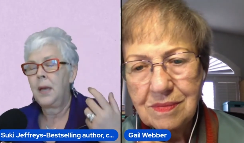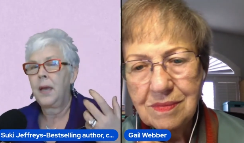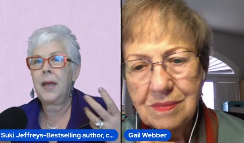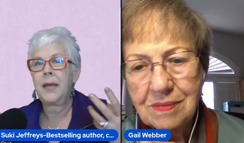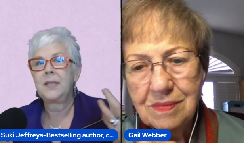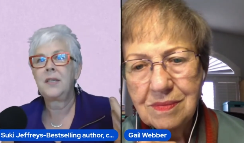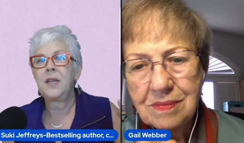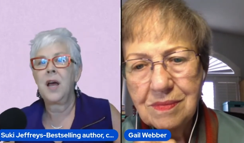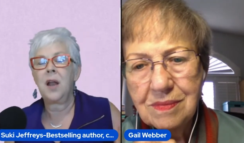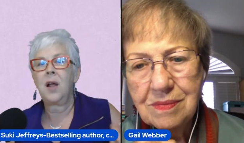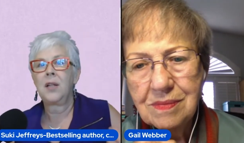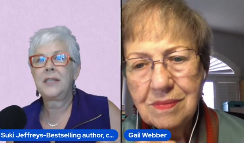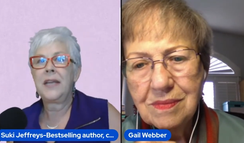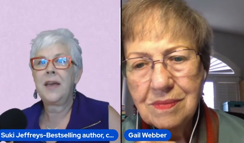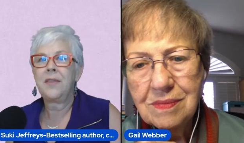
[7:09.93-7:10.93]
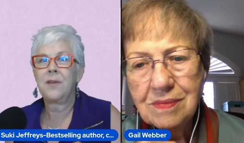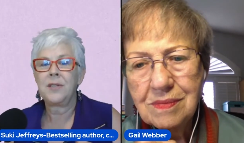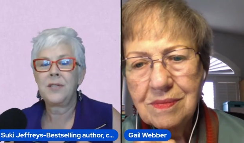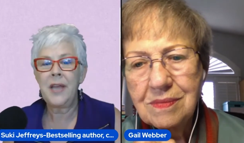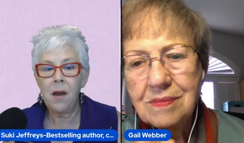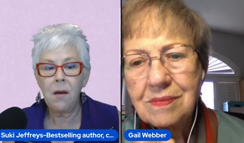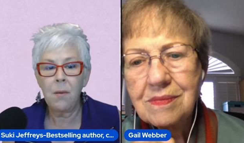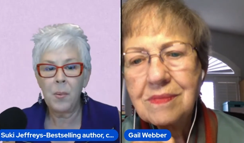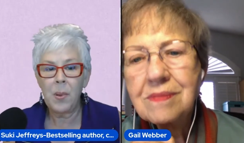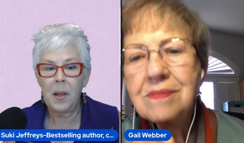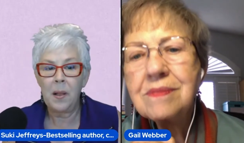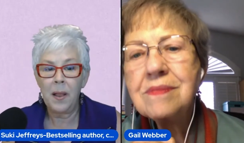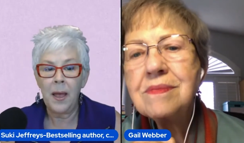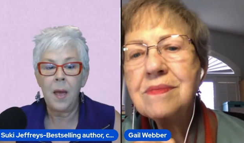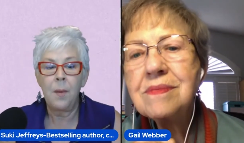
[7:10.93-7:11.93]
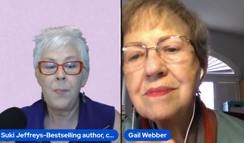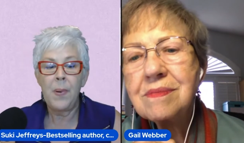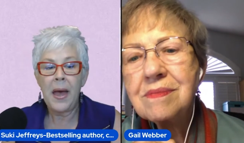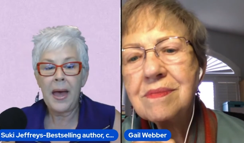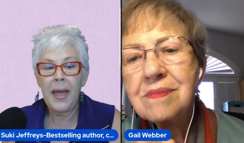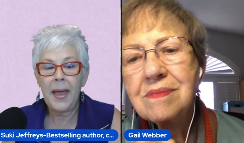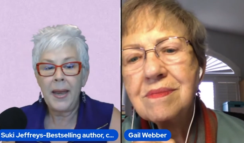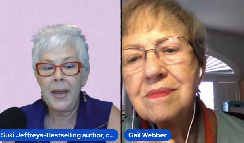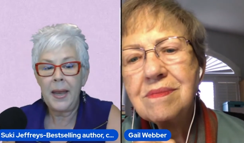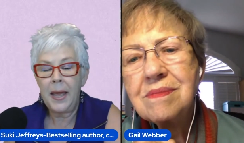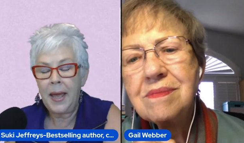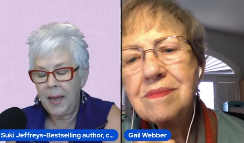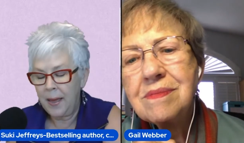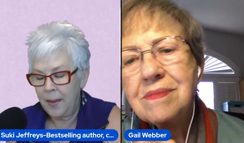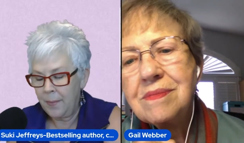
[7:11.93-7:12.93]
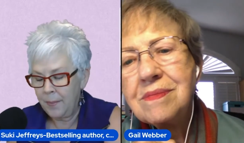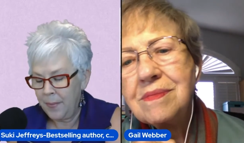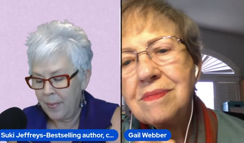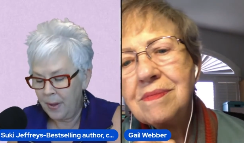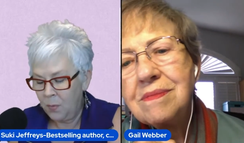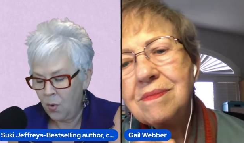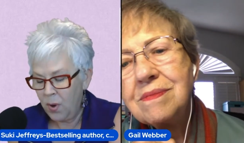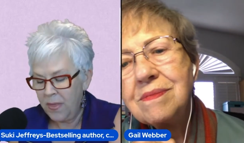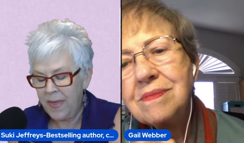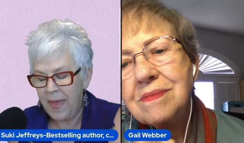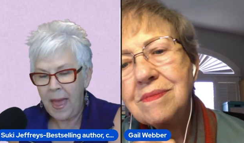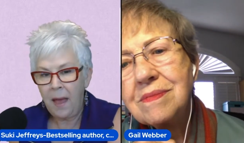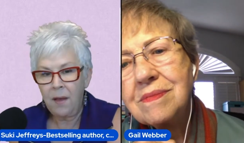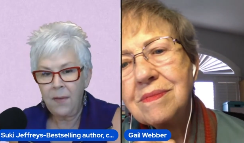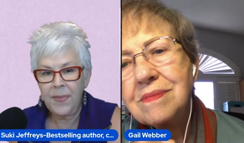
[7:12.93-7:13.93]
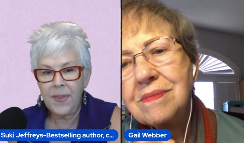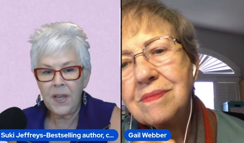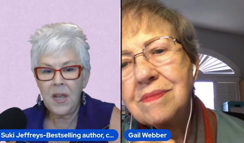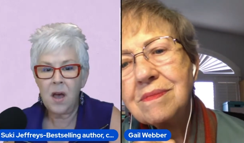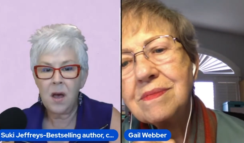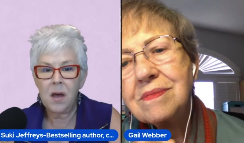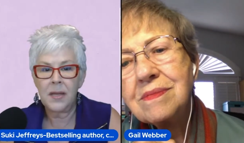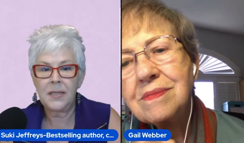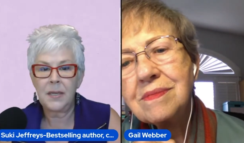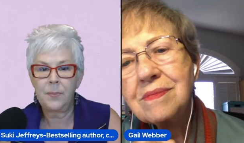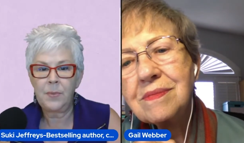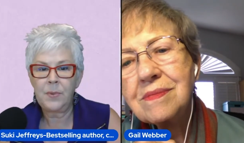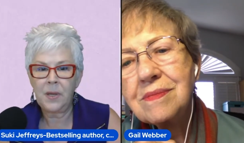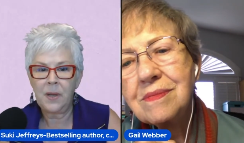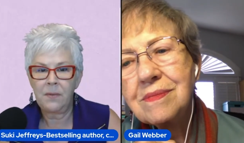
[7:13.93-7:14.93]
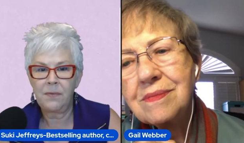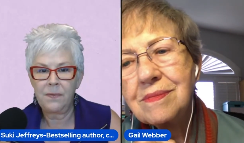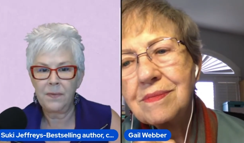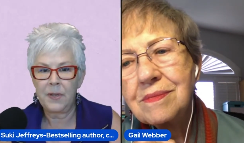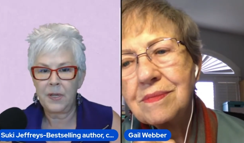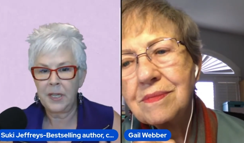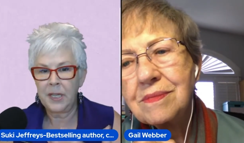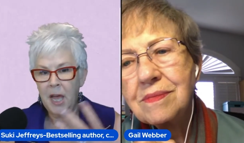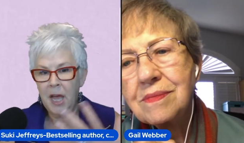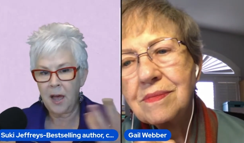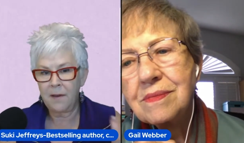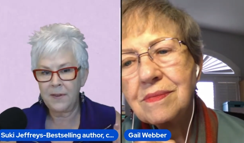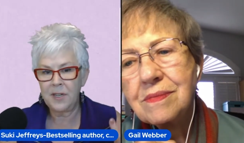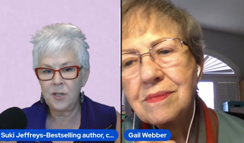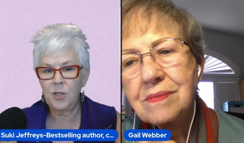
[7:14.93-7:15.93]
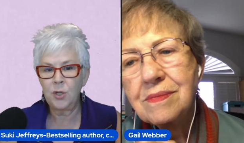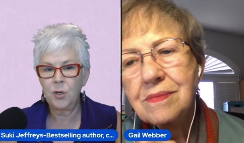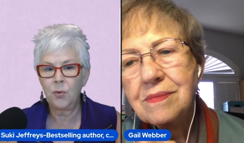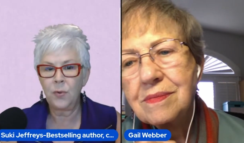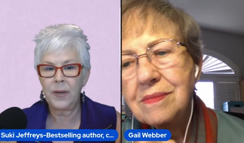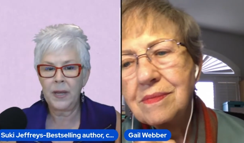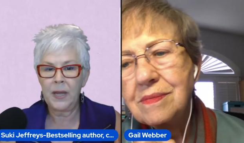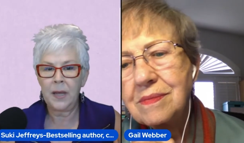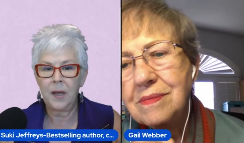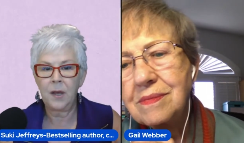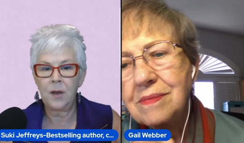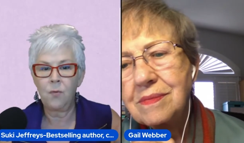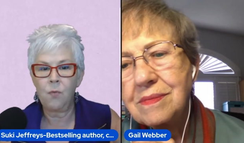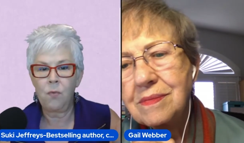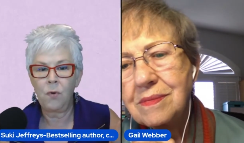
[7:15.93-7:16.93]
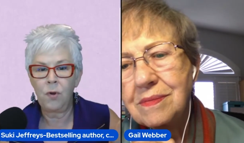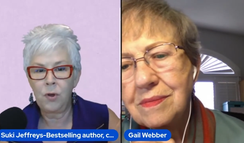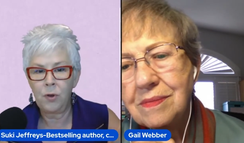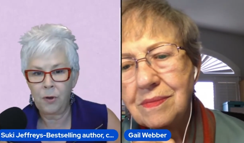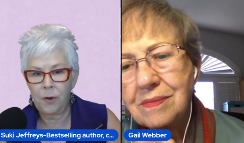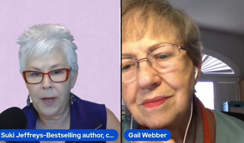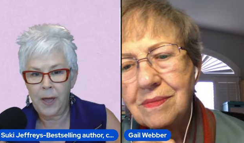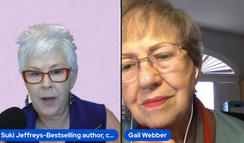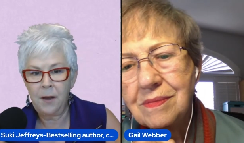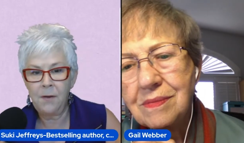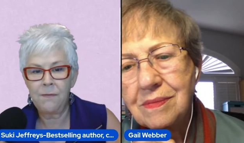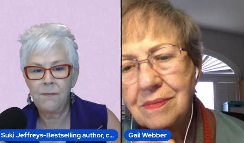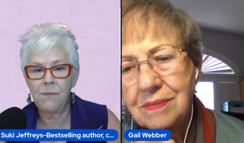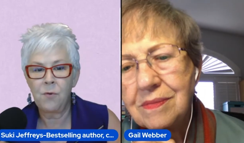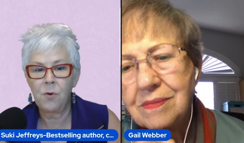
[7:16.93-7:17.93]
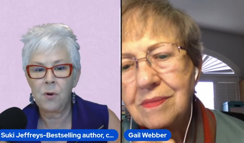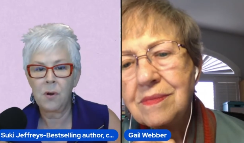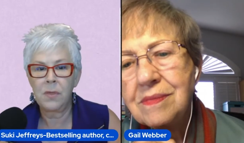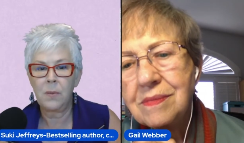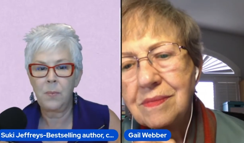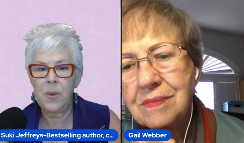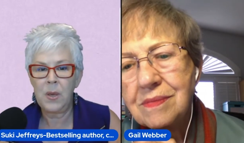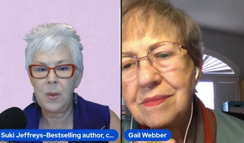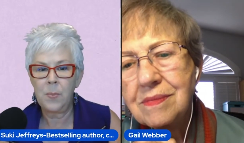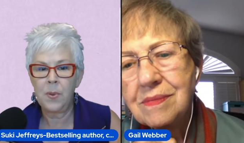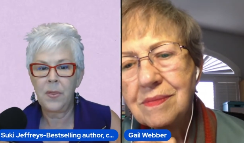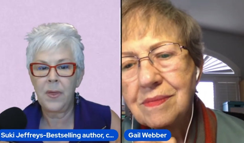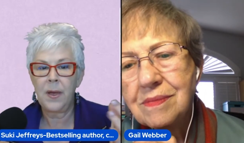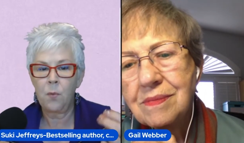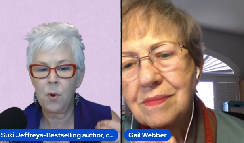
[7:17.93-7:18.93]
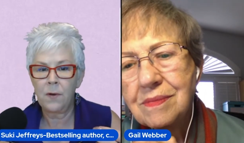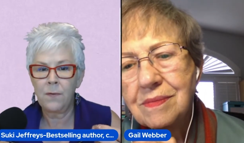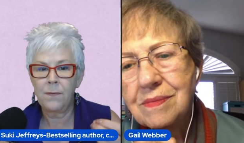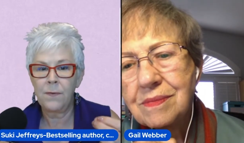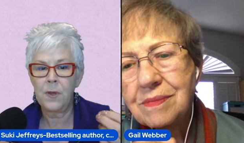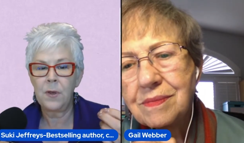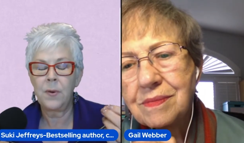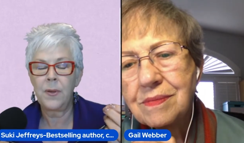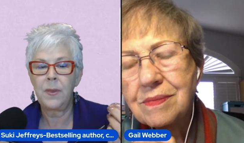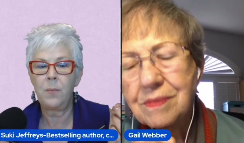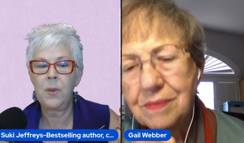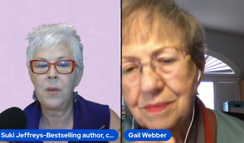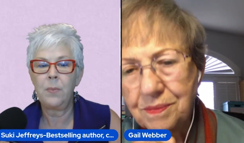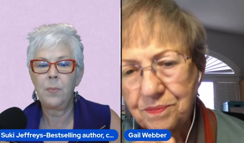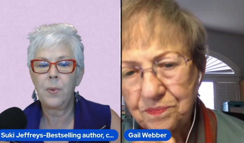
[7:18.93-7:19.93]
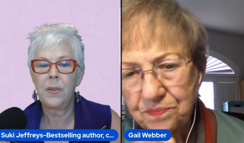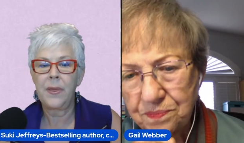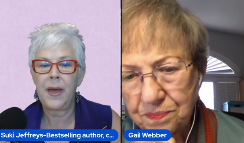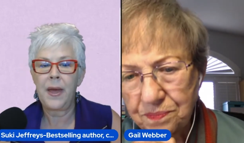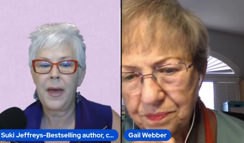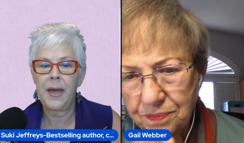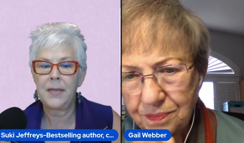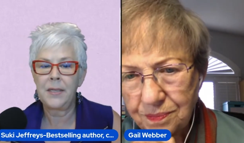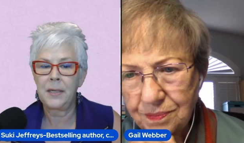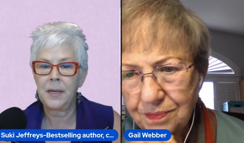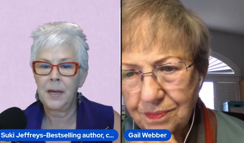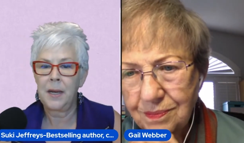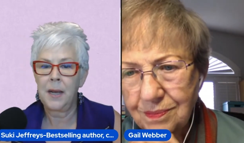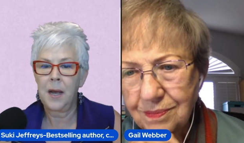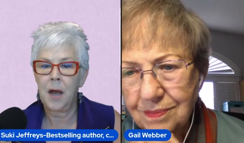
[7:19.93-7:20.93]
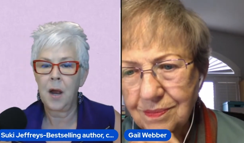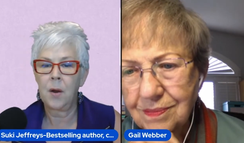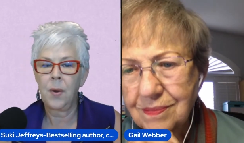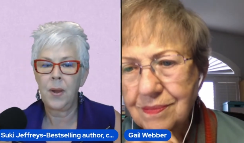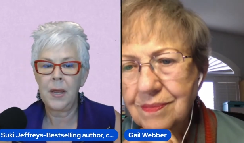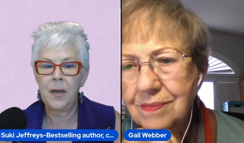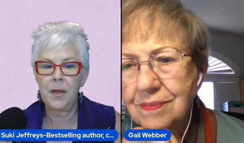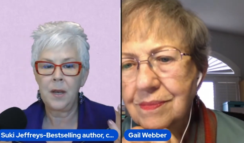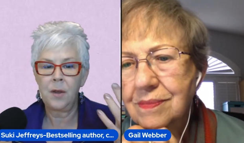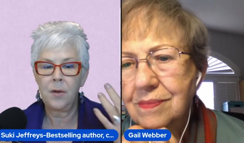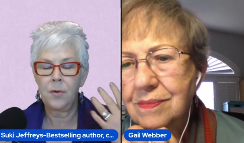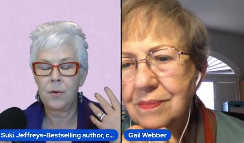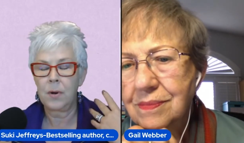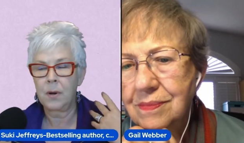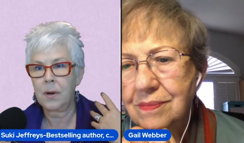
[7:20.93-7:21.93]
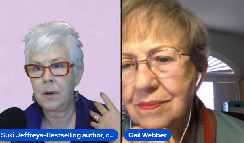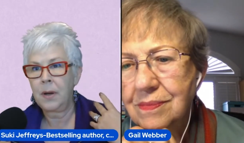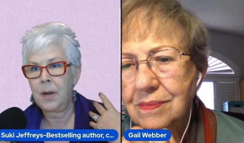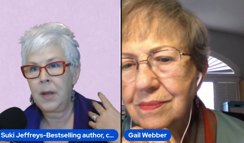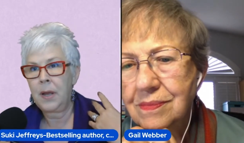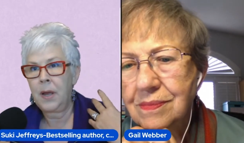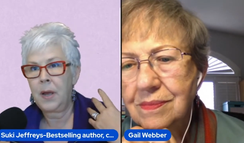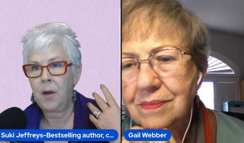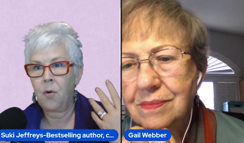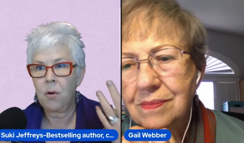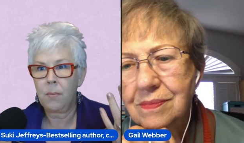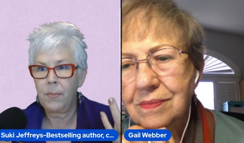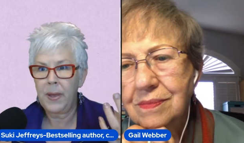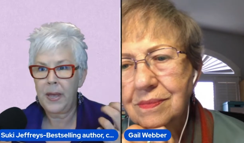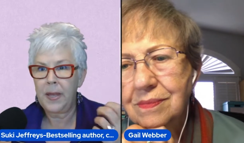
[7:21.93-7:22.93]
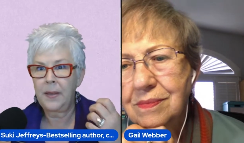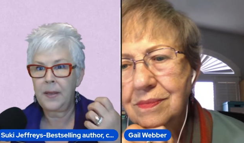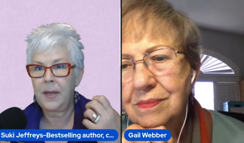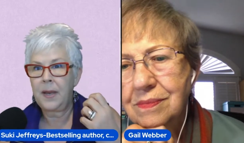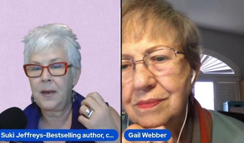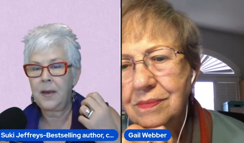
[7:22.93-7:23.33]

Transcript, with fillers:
Speaker 1: it's not altogether terrible, but um, without the concept of love and doing good for the people that work for you and the people that are in your orbit that